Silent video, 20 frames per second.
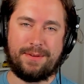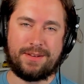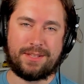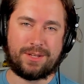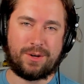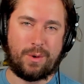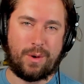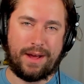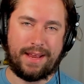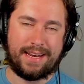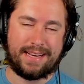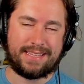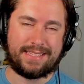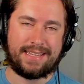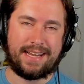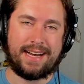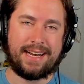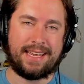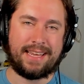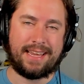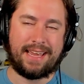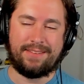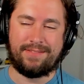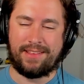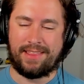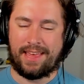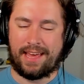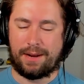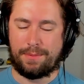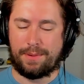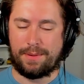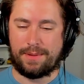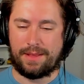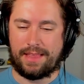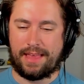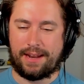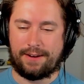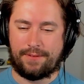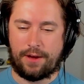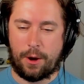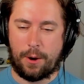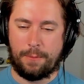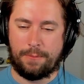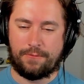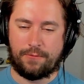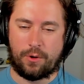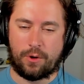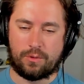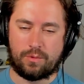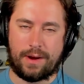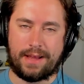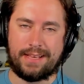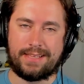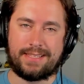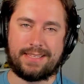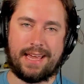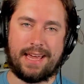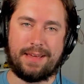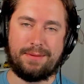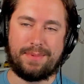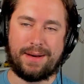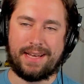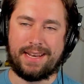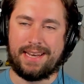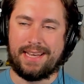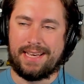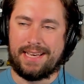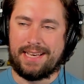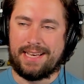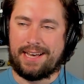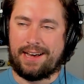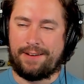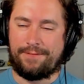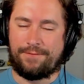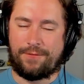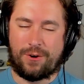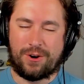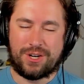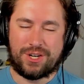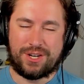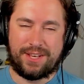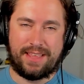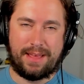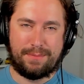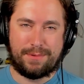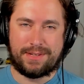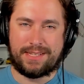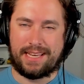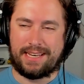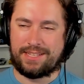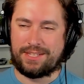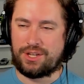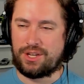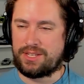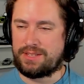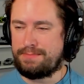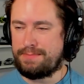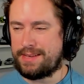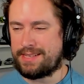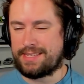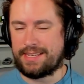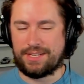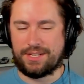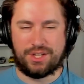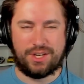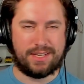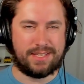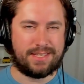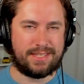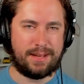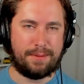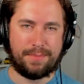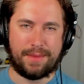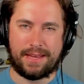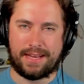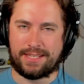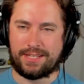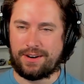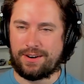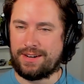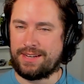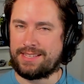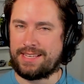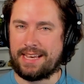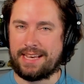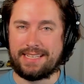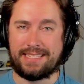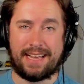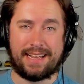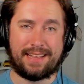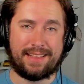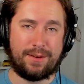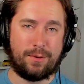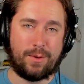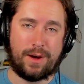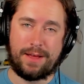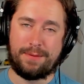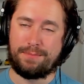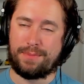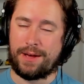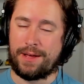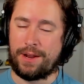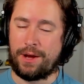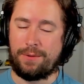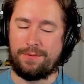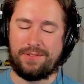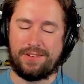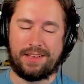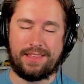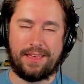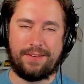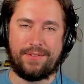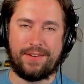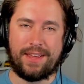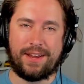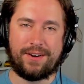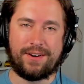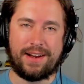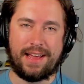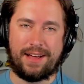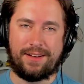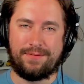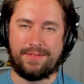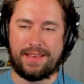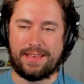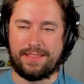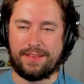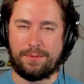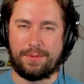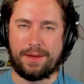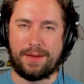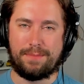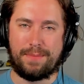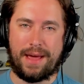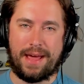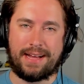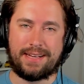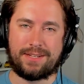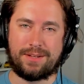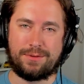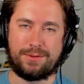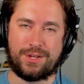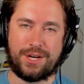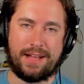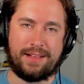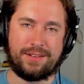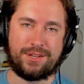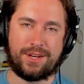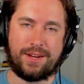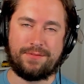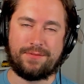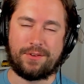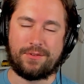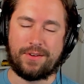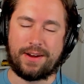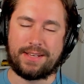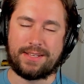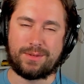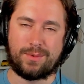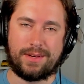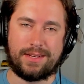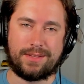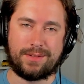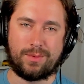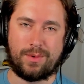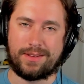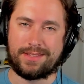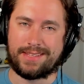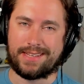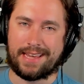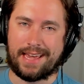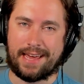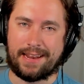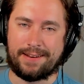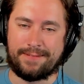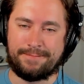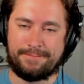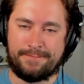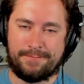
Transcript: It was quite exciting, gave a lot of people a lot of hope for race day, but unfortunately, that Mercedes is just missing just something. It's hard to say exactly what, but hopefully they figure it out and they'll be back to challenging for race wins once again.